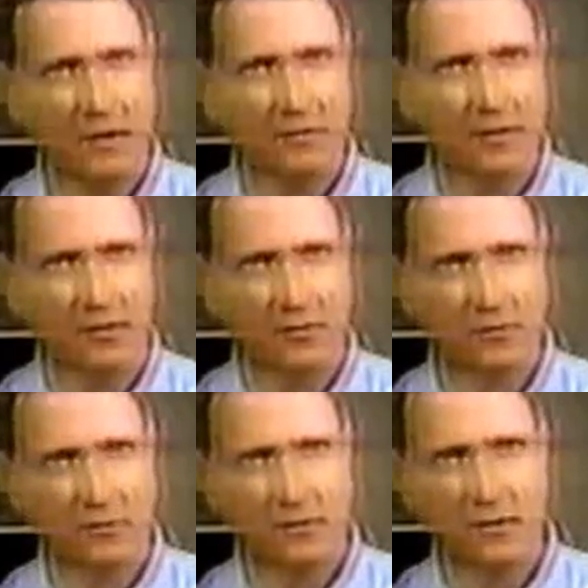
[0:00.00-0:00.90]
Fish and
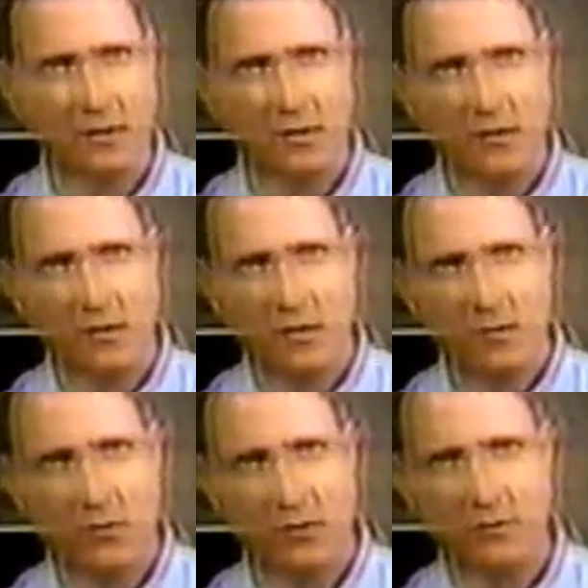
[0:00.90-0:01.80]
wildlife agent
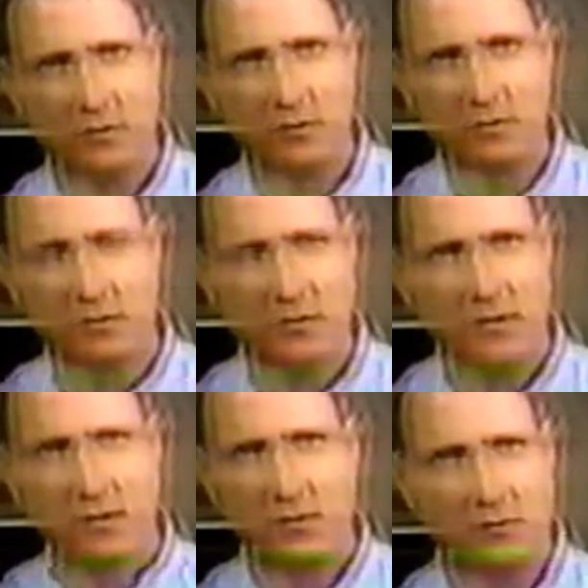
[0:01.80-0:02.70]
Jim Steinbaugh.
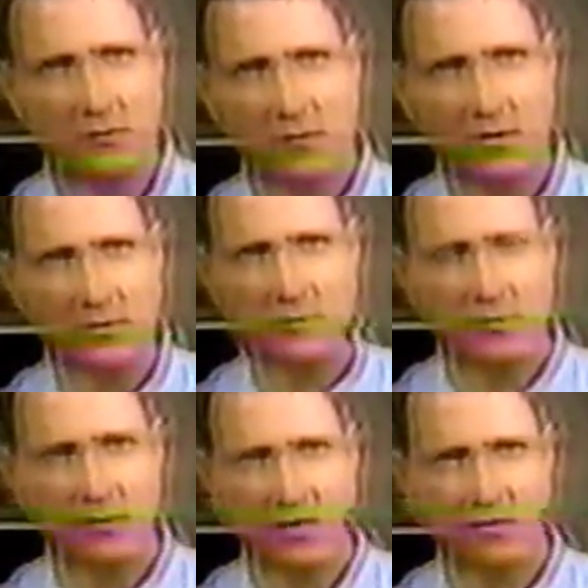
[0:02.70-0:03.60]
The
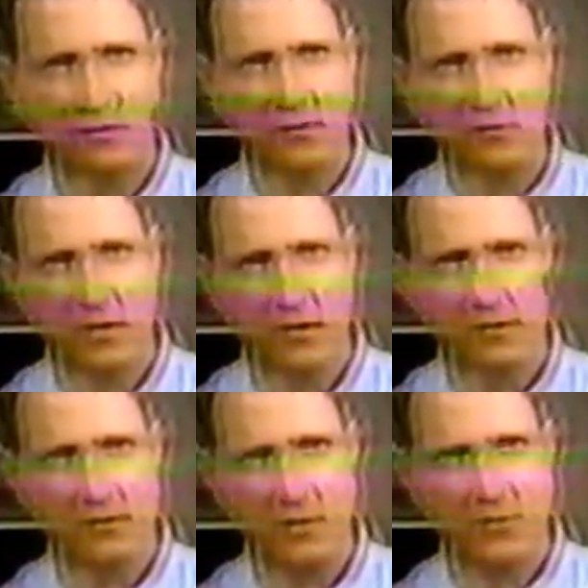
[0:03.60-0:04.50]
business of taking
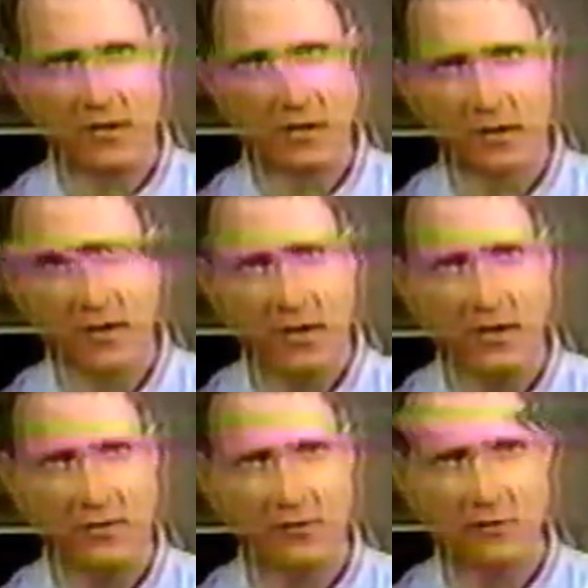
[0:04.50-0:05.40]
something in a
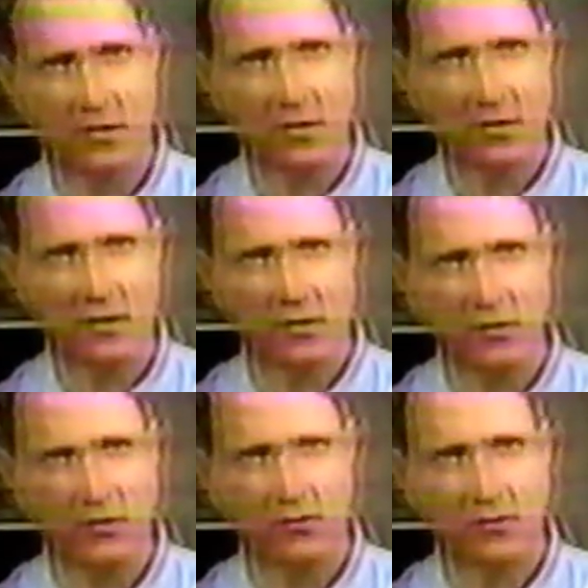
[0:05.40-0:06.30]
cage and turning it
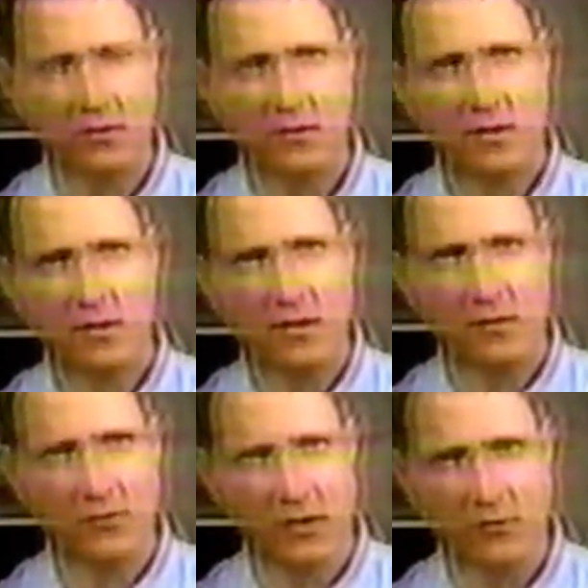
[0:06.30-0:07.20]
loose in
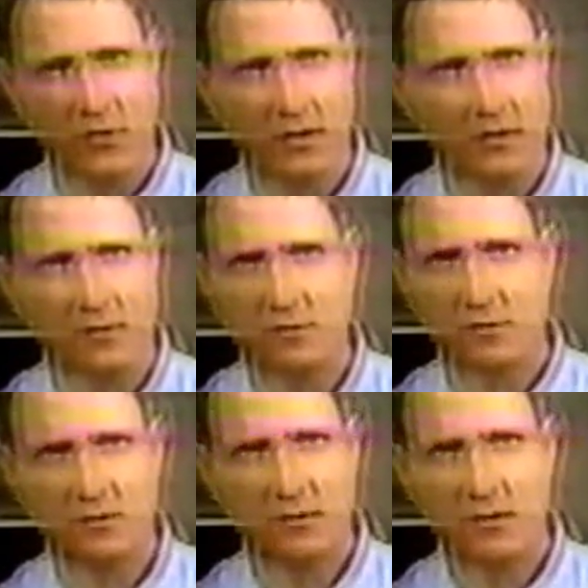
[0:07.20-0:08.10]
front of a hunter,
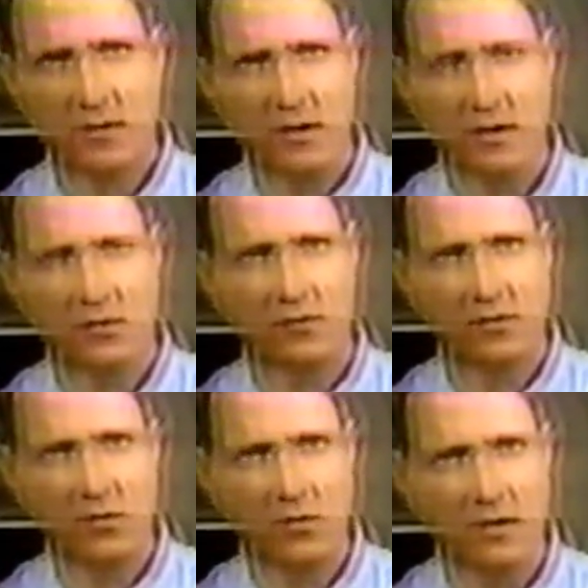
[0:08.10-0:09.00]
I don't
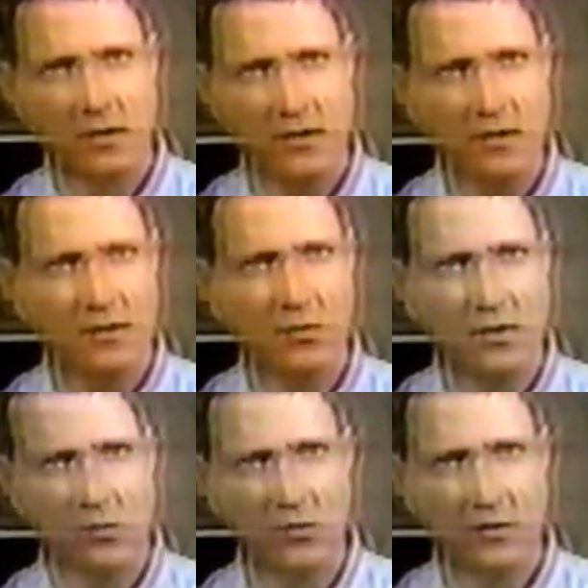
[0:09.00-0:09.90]
see why
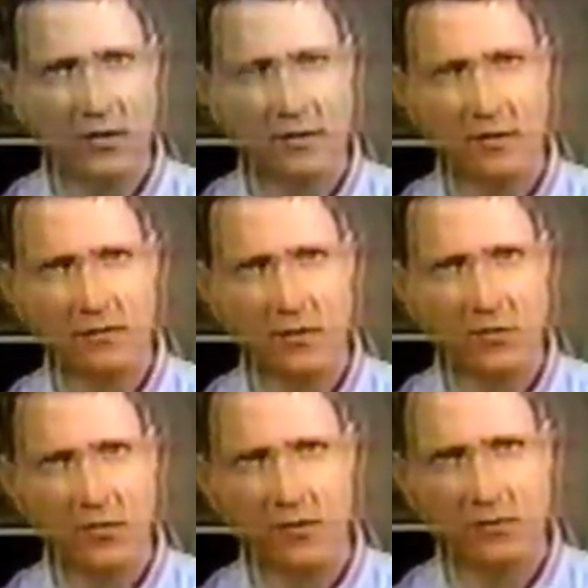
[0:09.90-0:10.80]
anyone would think that's
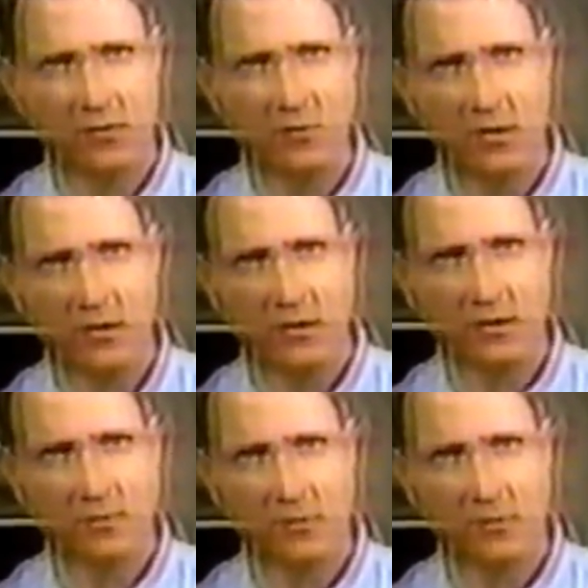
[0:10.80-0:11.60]
something that should be allowed,